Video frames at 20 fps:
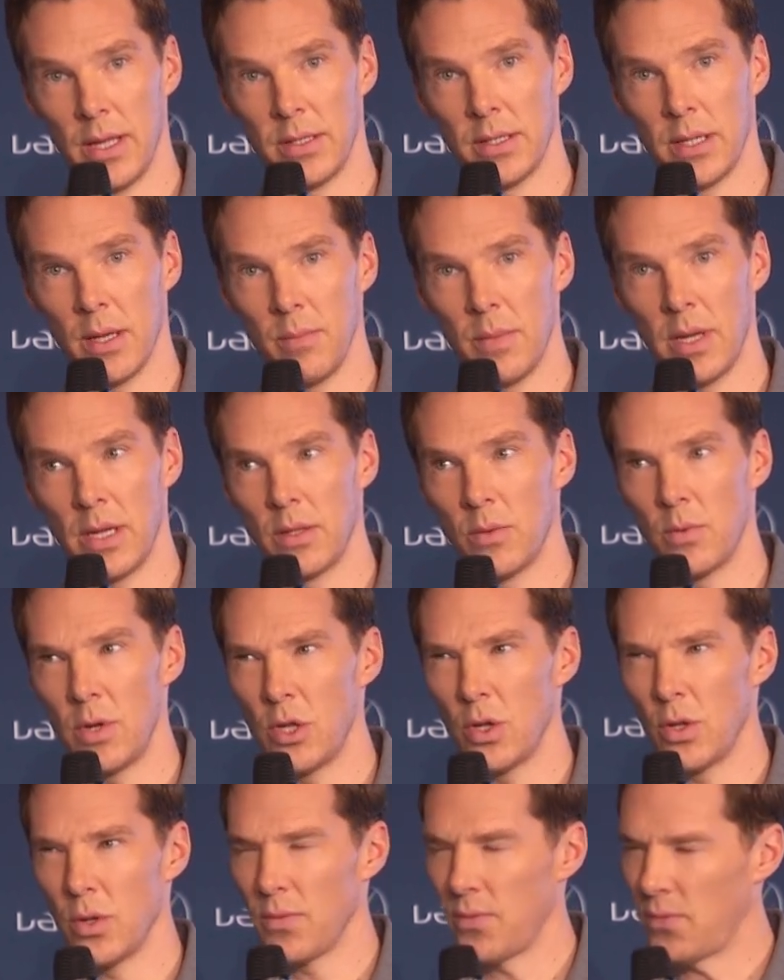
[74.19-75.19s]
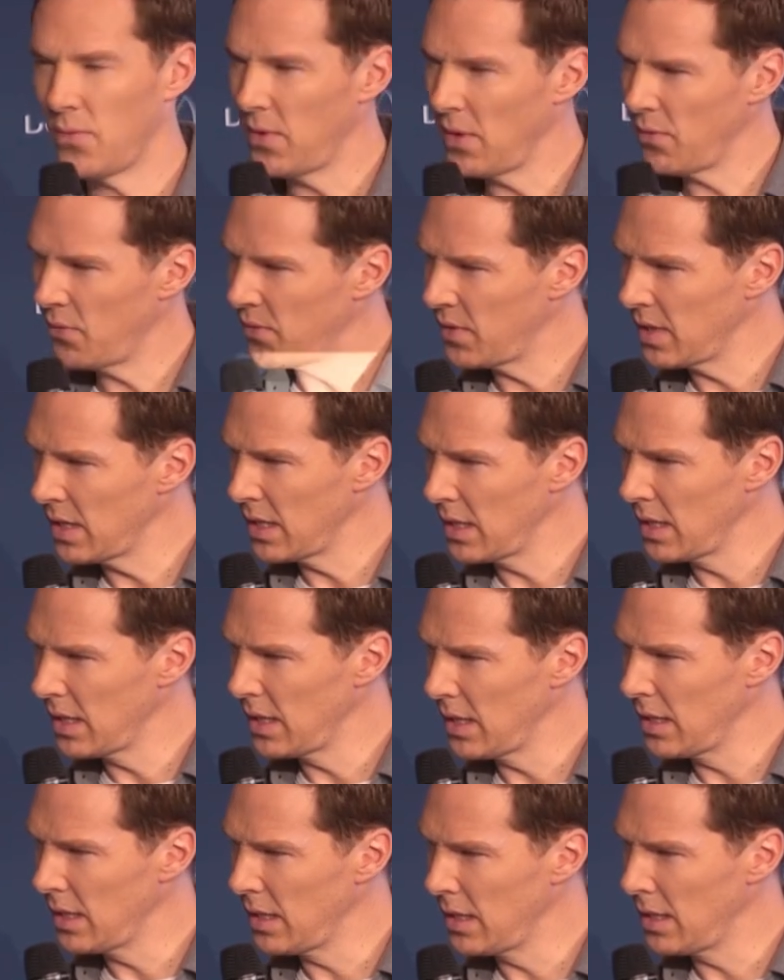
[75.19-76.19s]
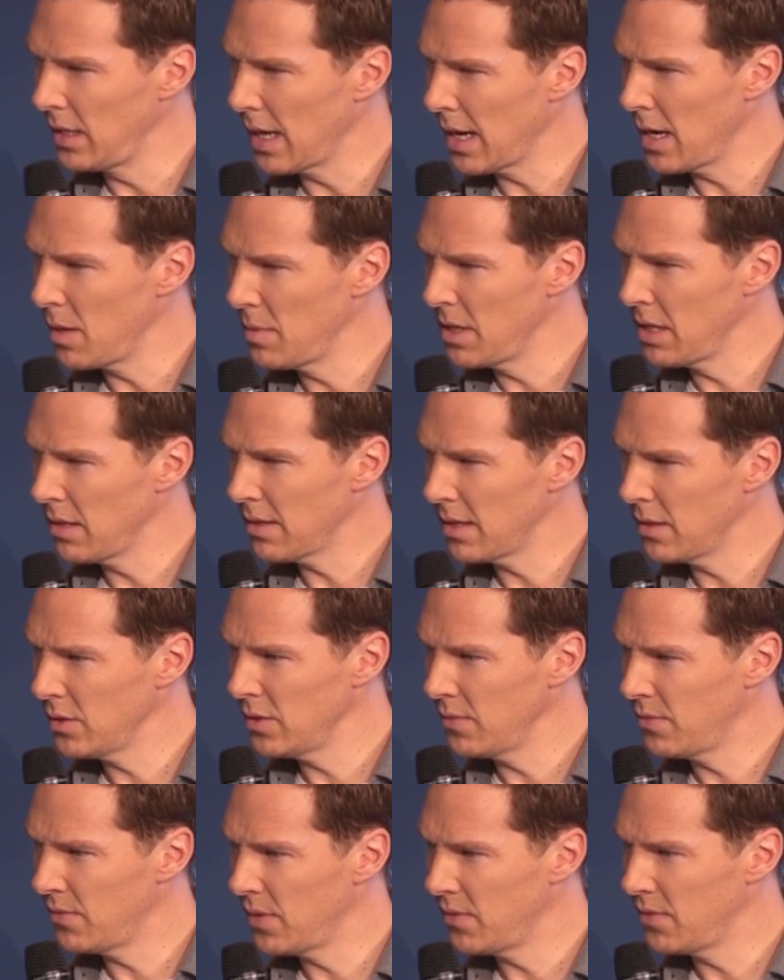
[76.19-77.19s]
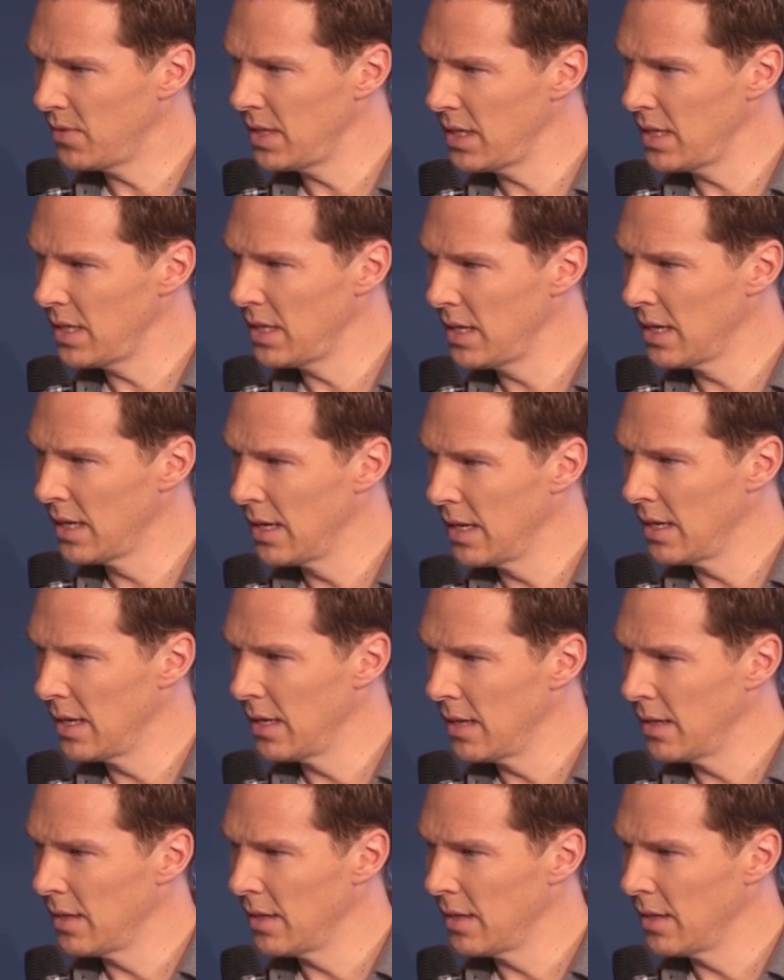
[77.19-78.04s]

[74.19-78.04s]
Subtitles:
And something in the region of 50, how many thousand? 50,